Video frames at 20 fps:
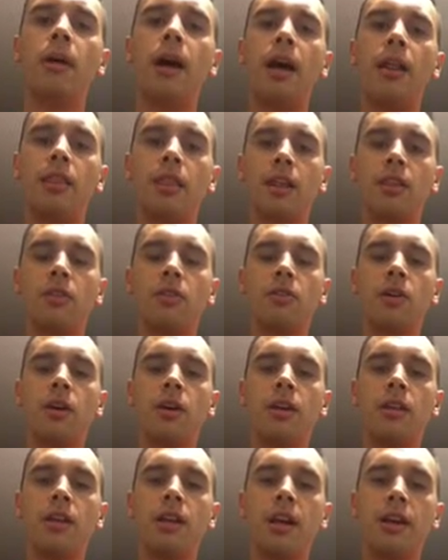path that they're
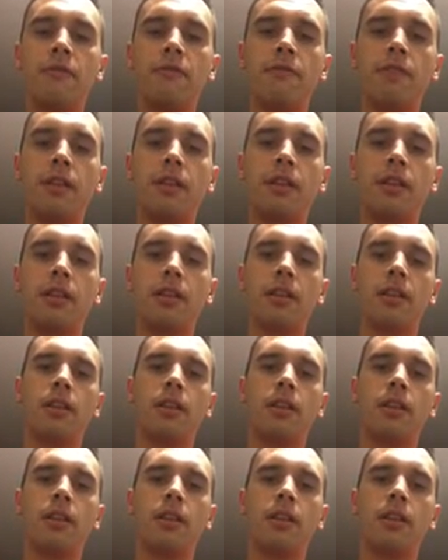on in life. And